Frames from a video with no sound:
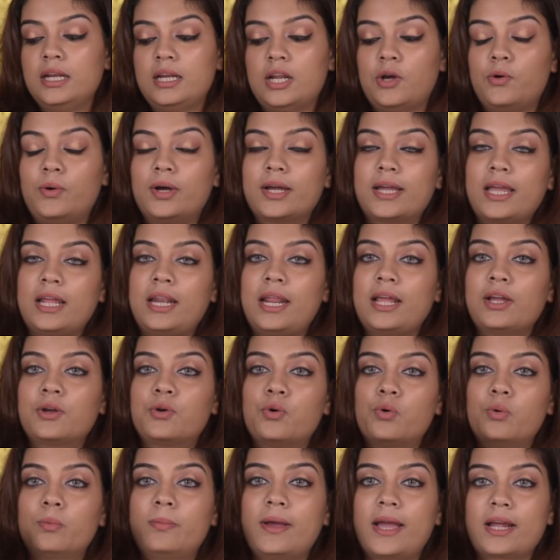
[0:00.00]
Now again, I
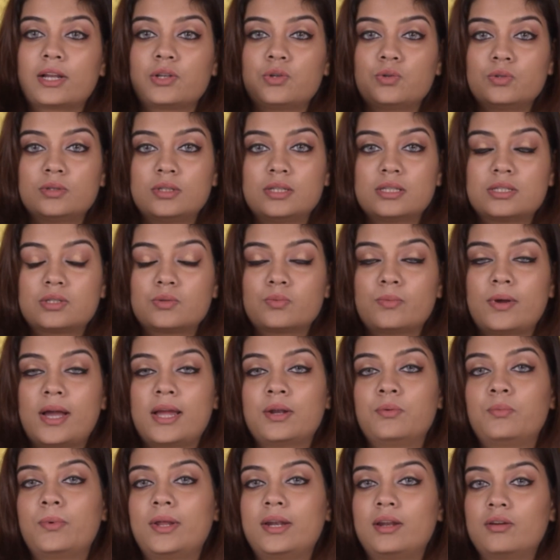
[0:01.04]
go back to this
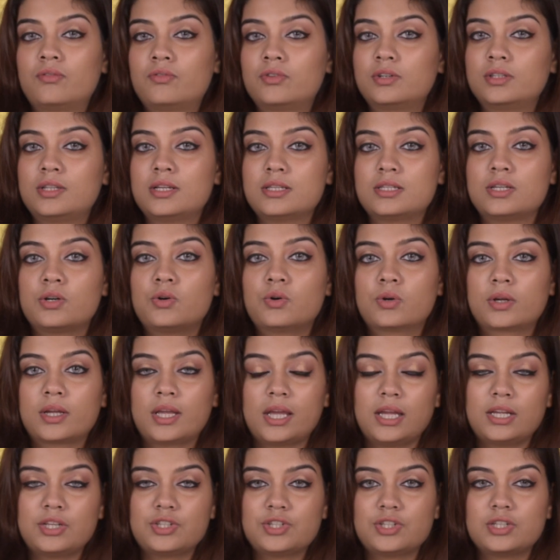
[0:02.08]
one whenever there's an
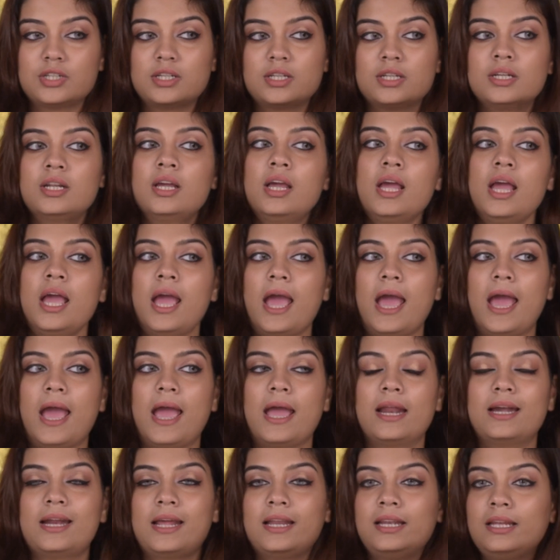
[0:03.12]
occasion
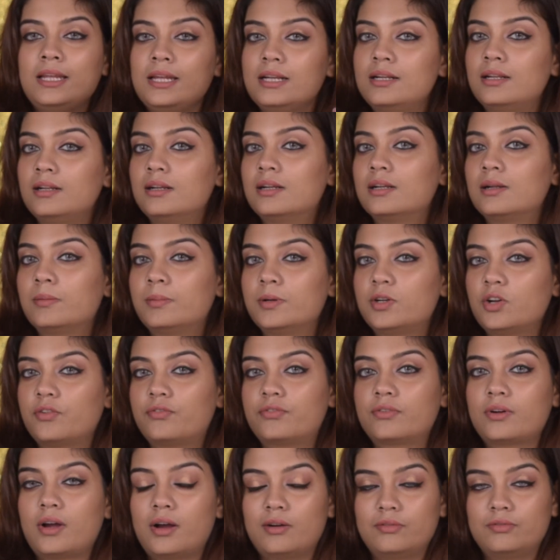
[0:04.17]
and I need a little bit of
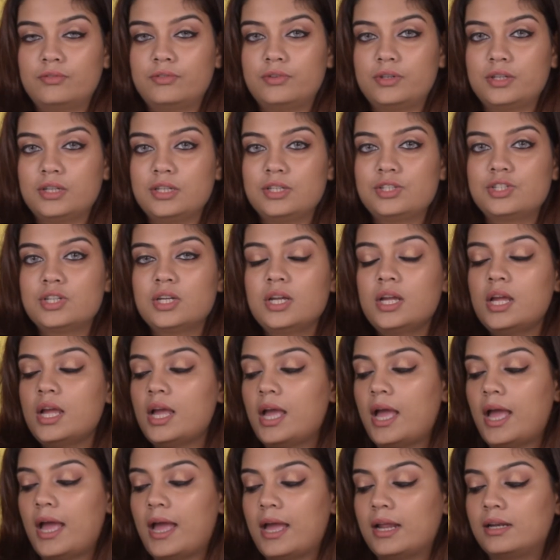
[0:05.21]
coverage,
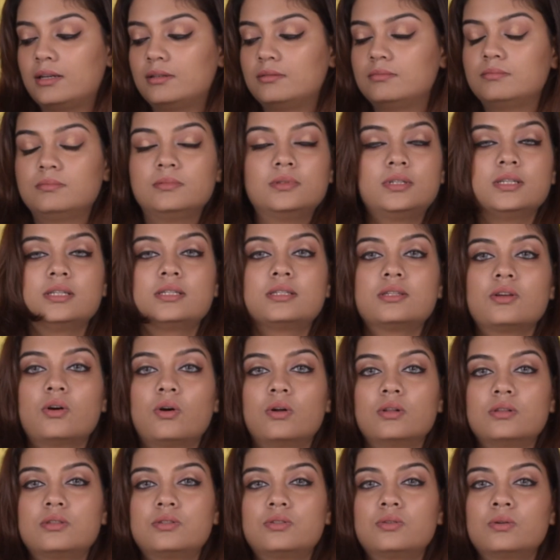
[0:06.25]
and this
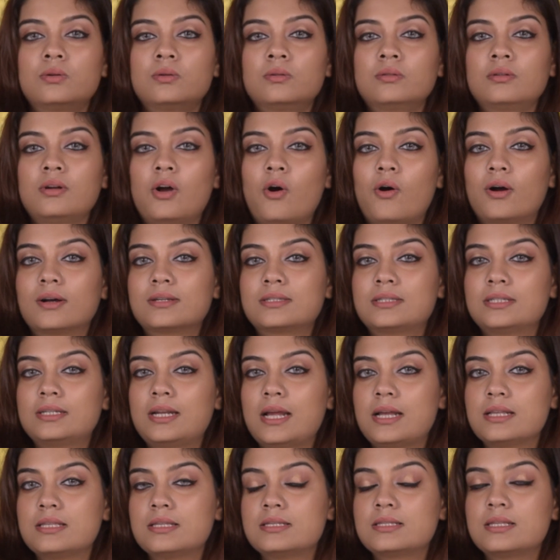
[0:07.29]
also
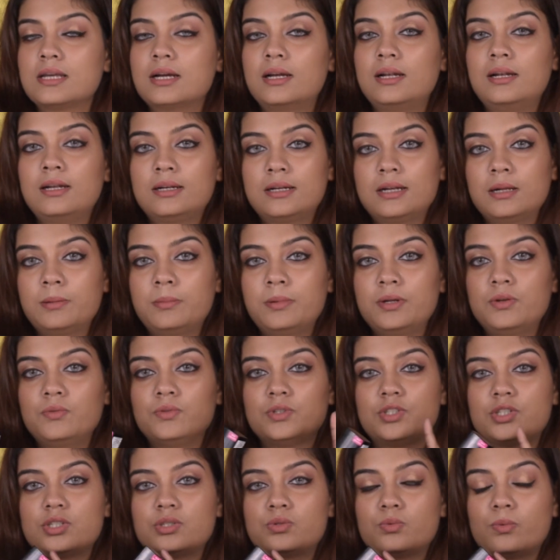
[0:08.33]
oxidizes a little bit,
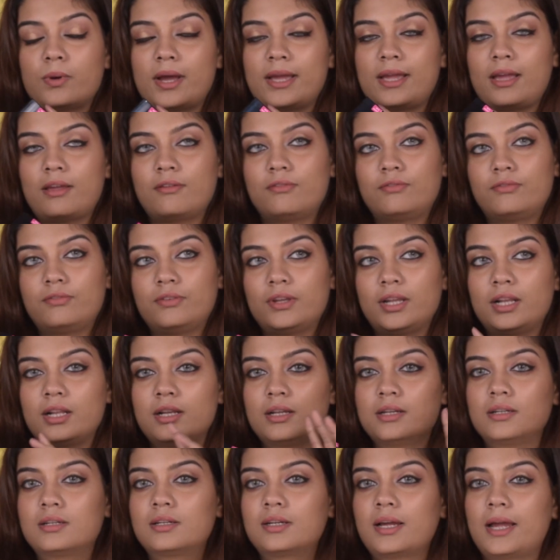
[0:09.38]
which is why I feel
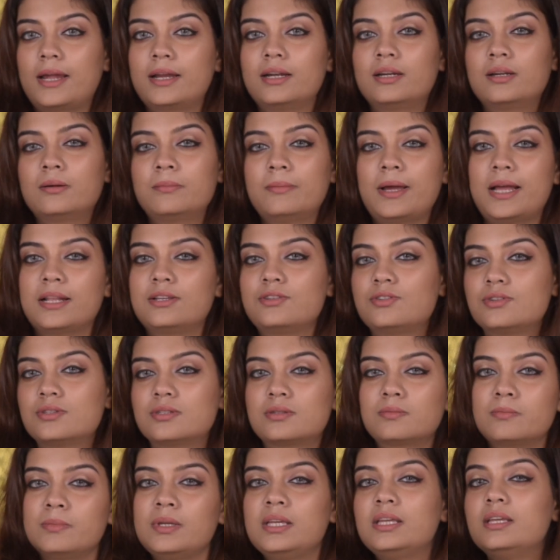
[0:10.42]
it kind of
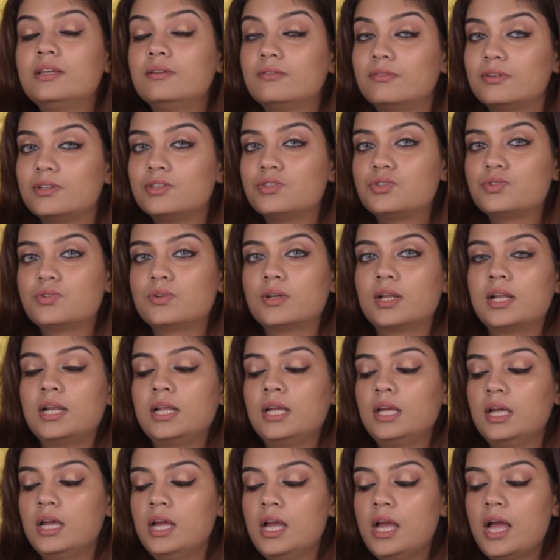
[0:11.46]
matches me
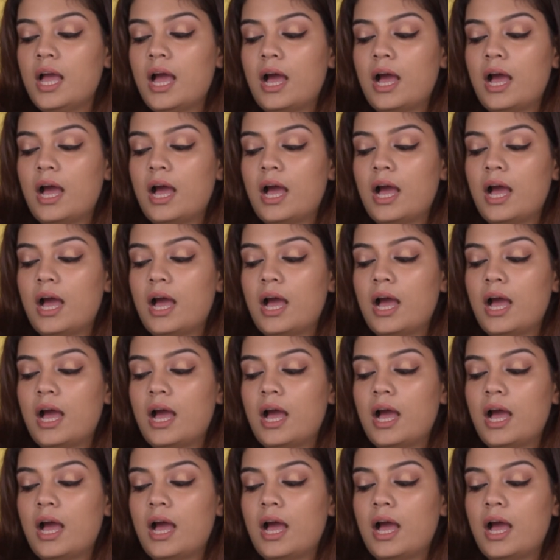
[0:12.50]
eventually.